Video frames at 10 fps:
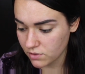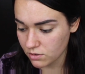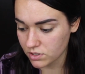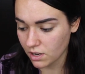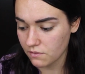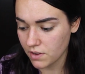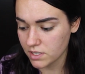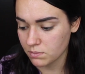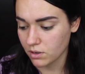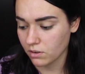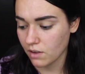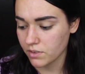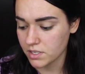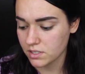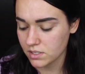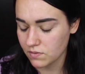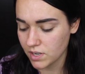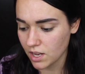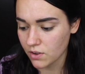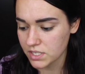views on Facebook, Revlist's
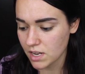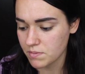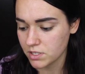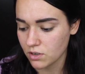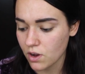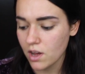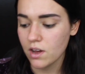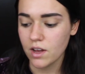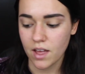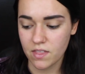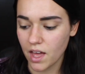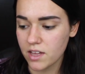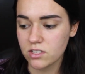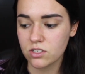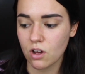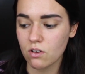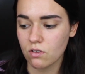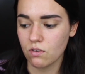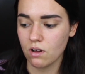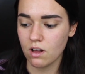video is up to. And that is so
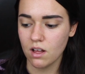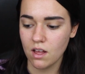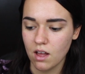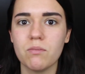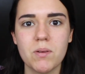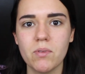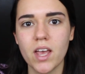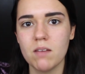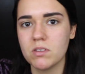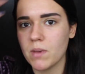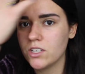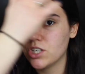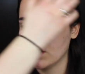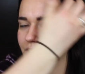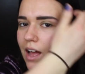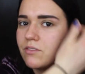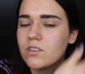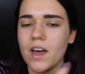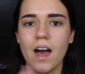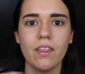cool. People came to my channel
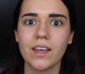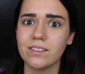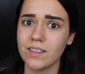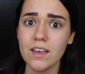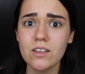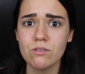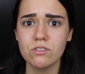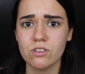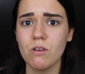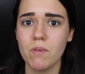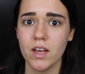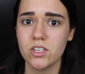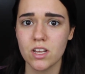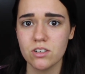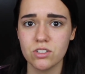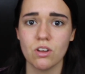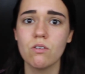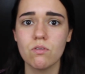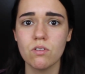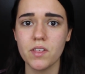after that, like, thank you so much. That is
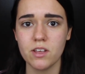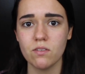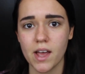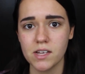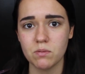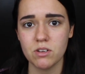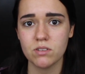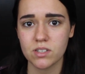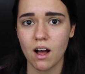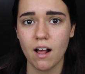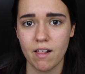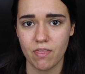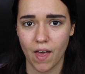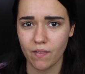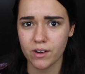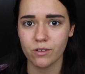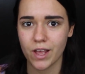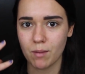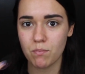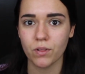so cool that you liked what you saw in that little
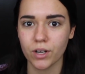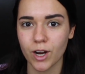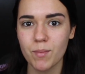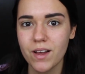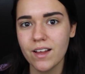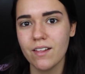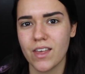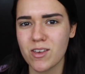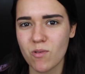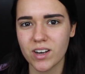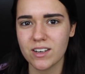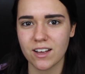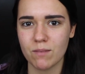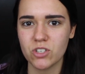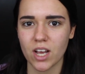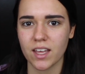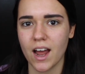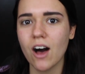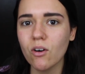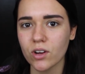like blurb, that you wanted to come check it
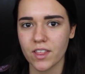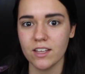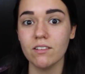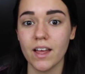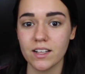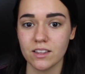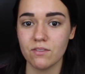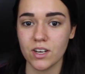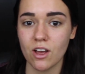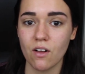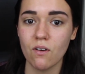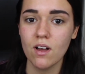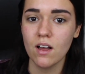out, or that you liked the video